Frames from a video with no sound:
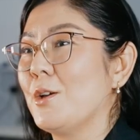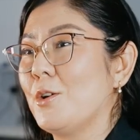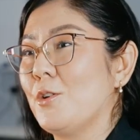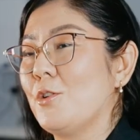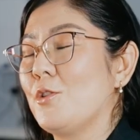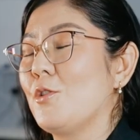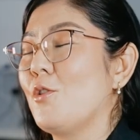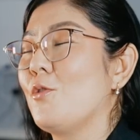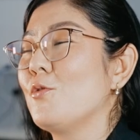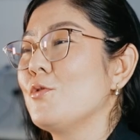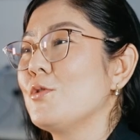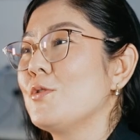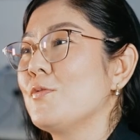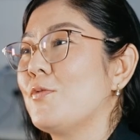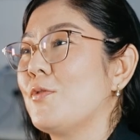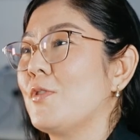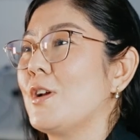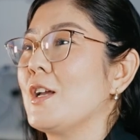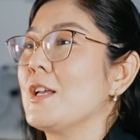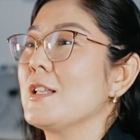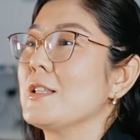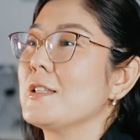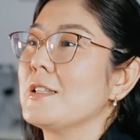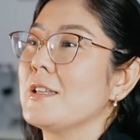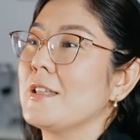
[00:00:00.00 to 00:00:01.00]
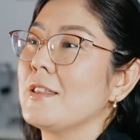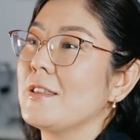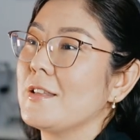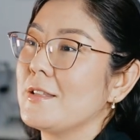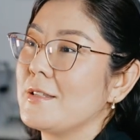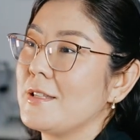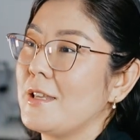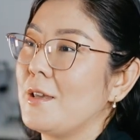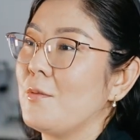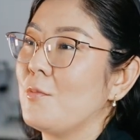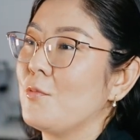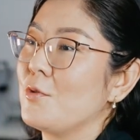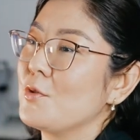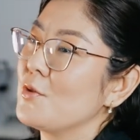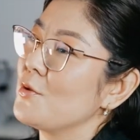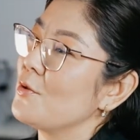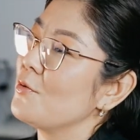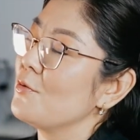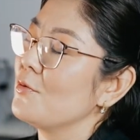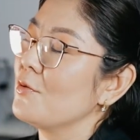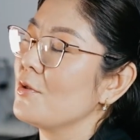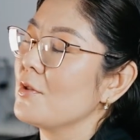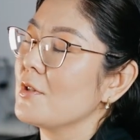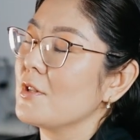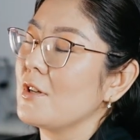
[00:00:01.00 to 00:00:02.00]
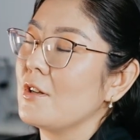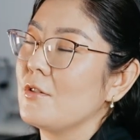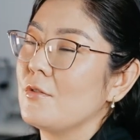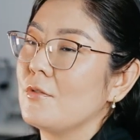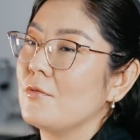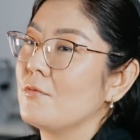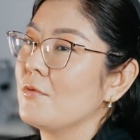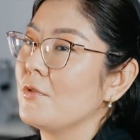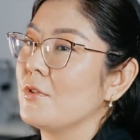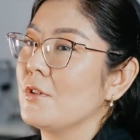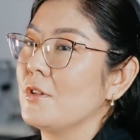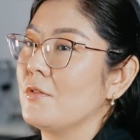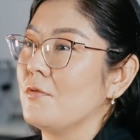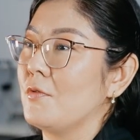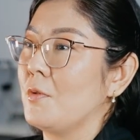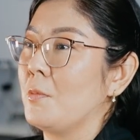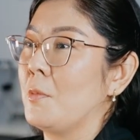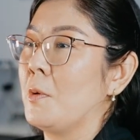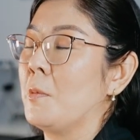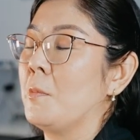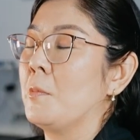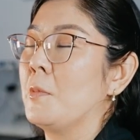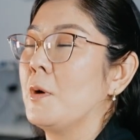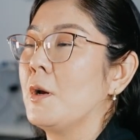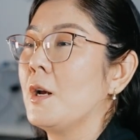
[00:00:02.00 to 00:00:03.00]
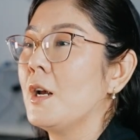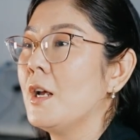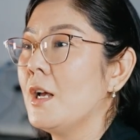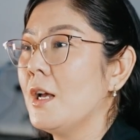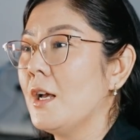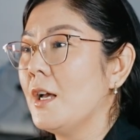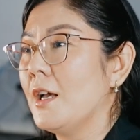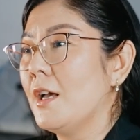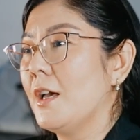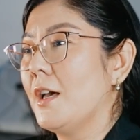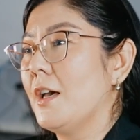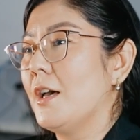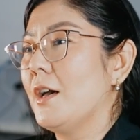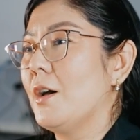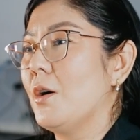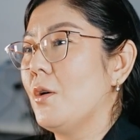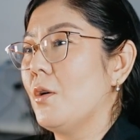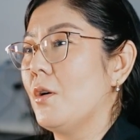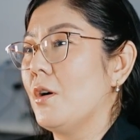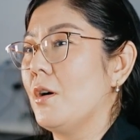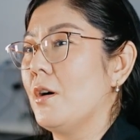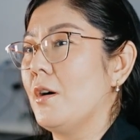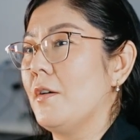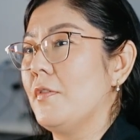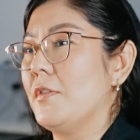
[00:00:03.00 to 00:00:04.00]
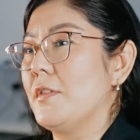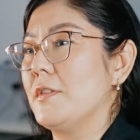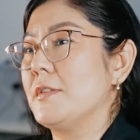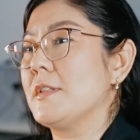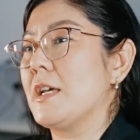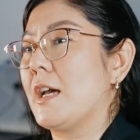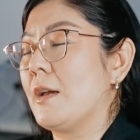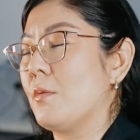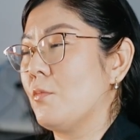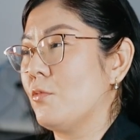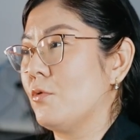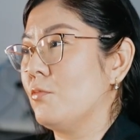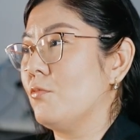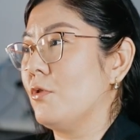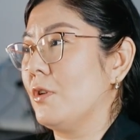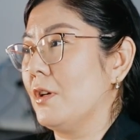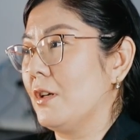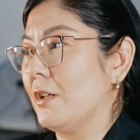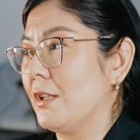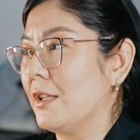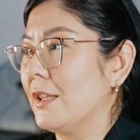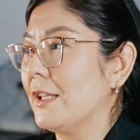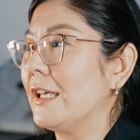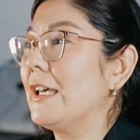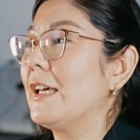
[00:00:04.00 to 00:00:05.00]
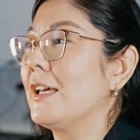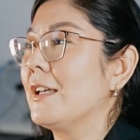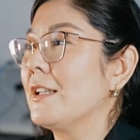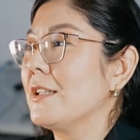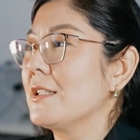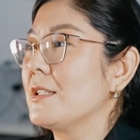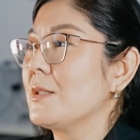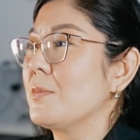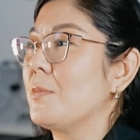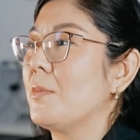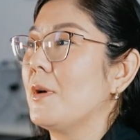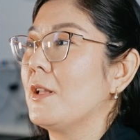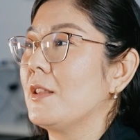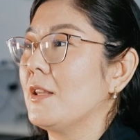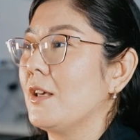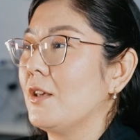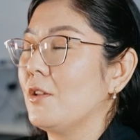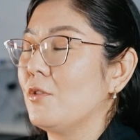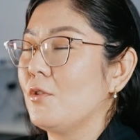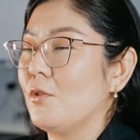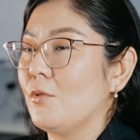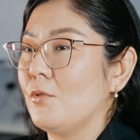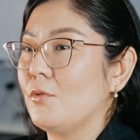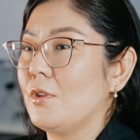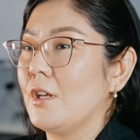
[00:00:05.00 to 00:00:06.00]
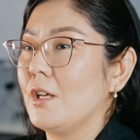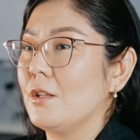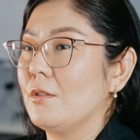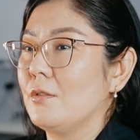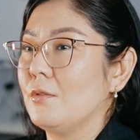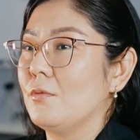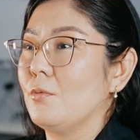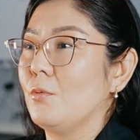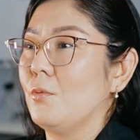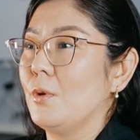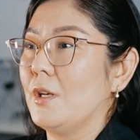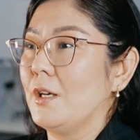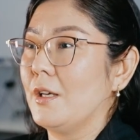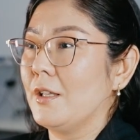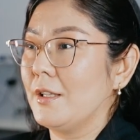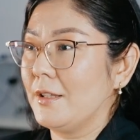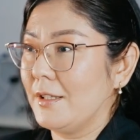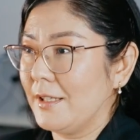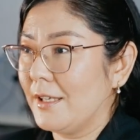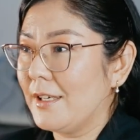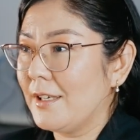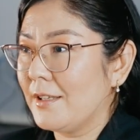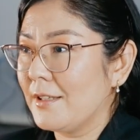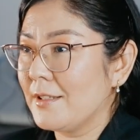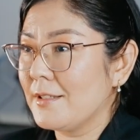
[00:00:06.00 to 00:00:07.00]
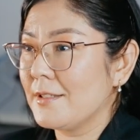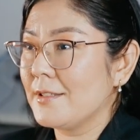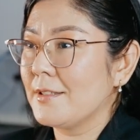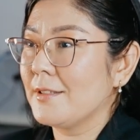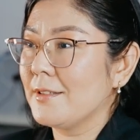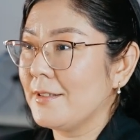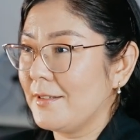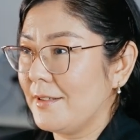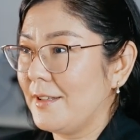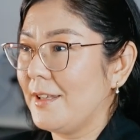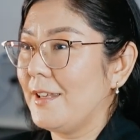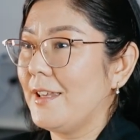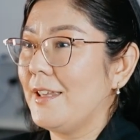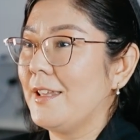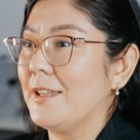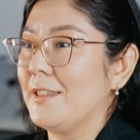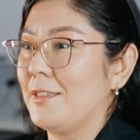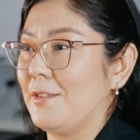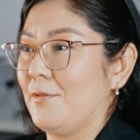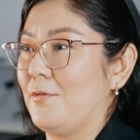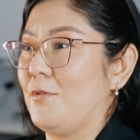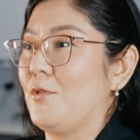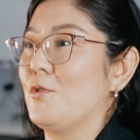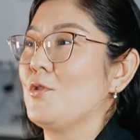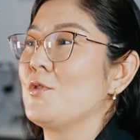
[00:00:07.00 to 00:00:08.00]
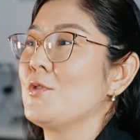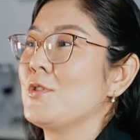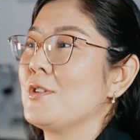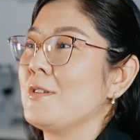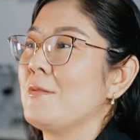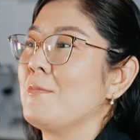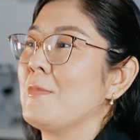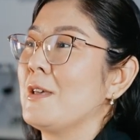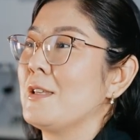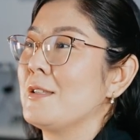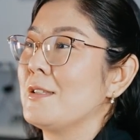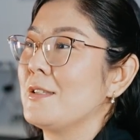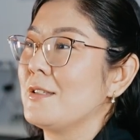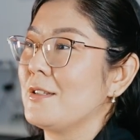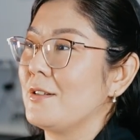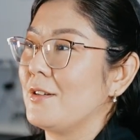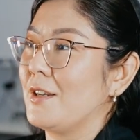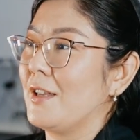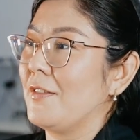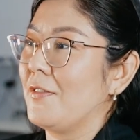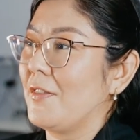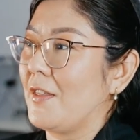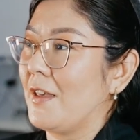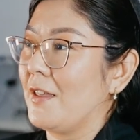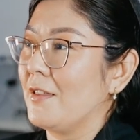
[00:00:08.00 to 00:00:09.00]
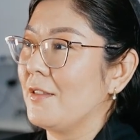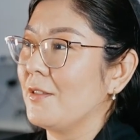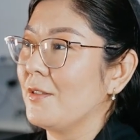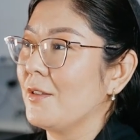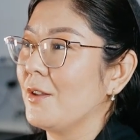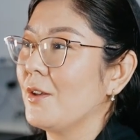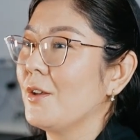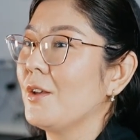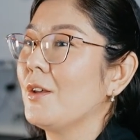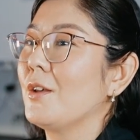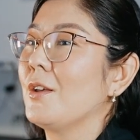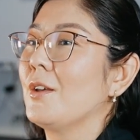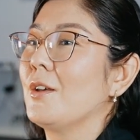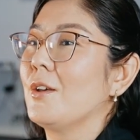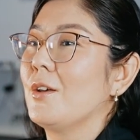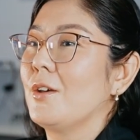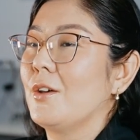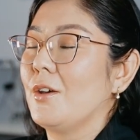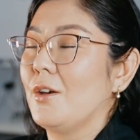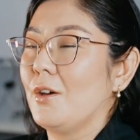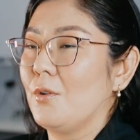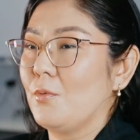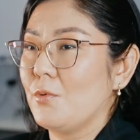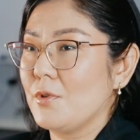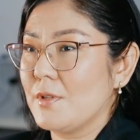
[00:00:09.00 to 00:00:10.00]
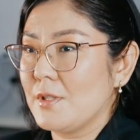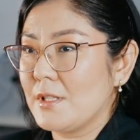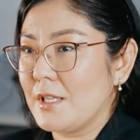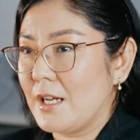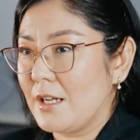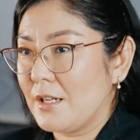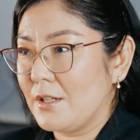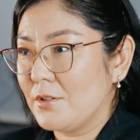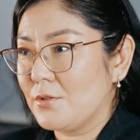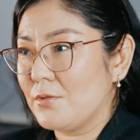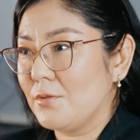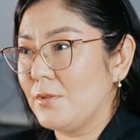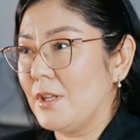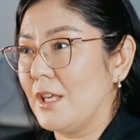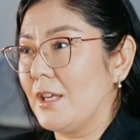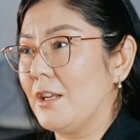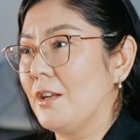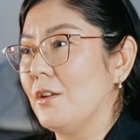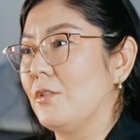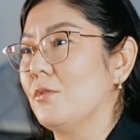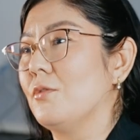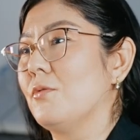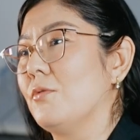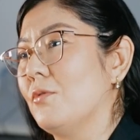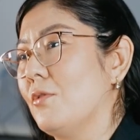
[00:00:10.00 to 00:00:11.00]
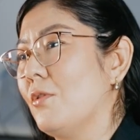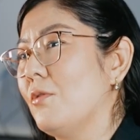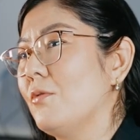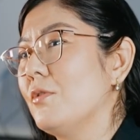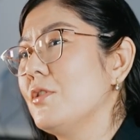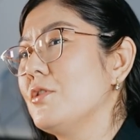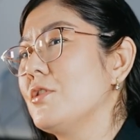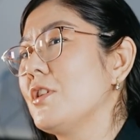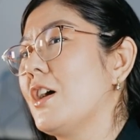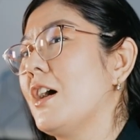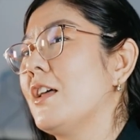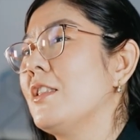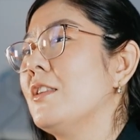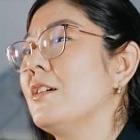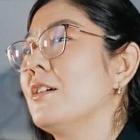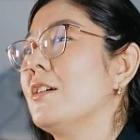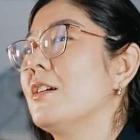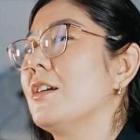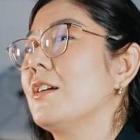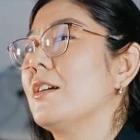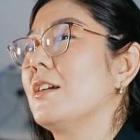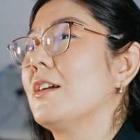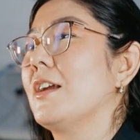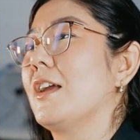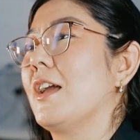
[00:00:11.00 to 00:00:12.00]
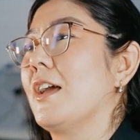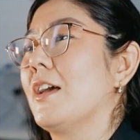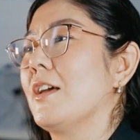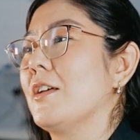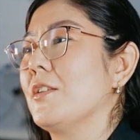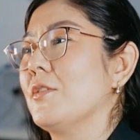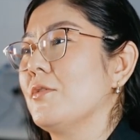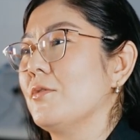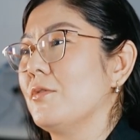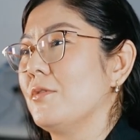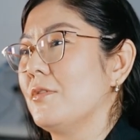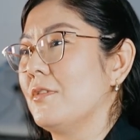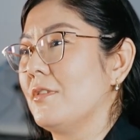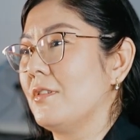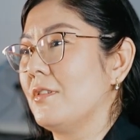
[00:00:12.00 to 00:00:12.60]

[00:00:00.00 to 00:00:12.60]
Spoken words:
close friends. And the same with students. I don't really remember the time when we clicked, but I know that we clicked in the first semester, and then we started to getting to know each other and